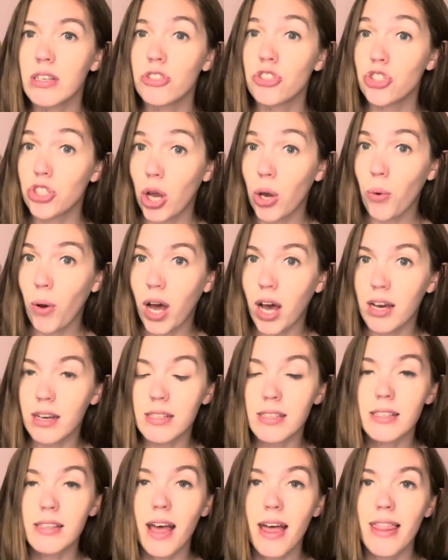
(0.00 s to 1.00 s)
show
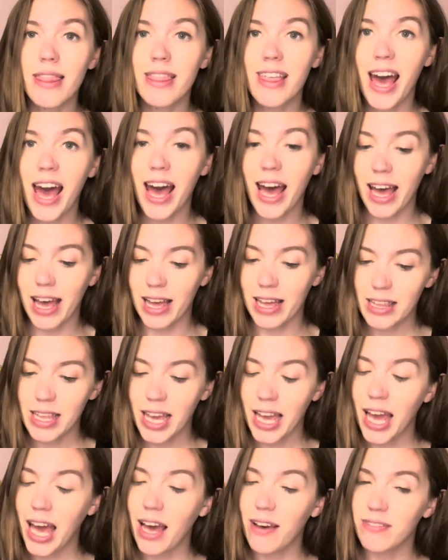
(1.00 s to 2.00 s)
us that they
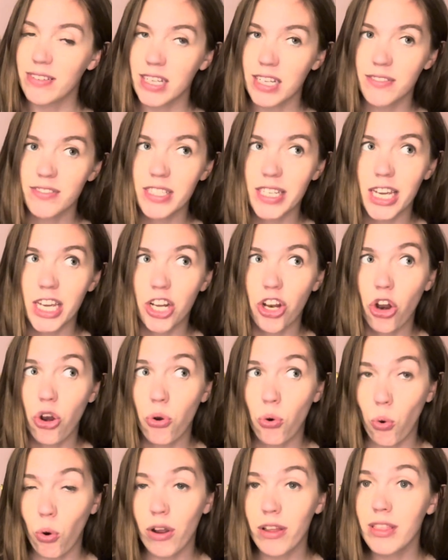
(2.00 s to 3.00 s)
have lived in
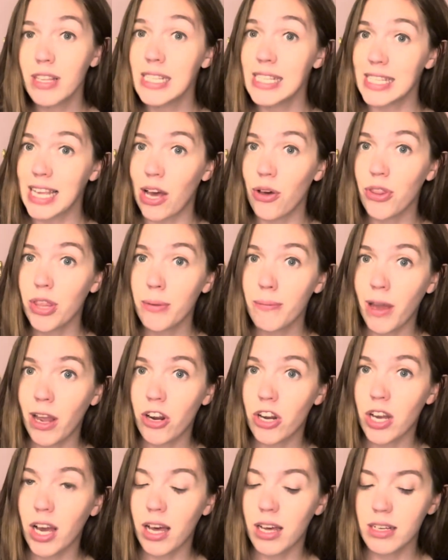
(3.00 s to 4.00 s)
North and South
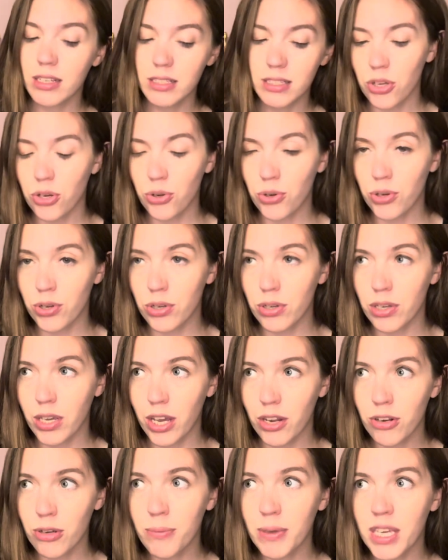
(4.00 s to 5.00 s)
America, the
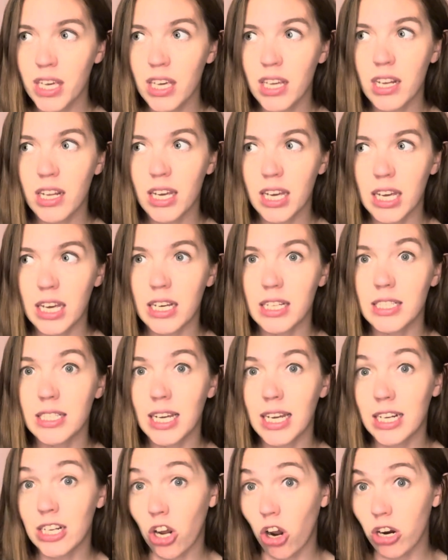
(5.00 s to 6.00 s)
Caribbean, and
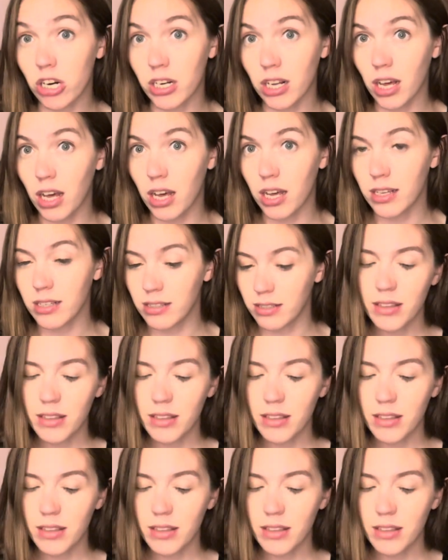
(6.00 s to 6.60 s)
Antarctica.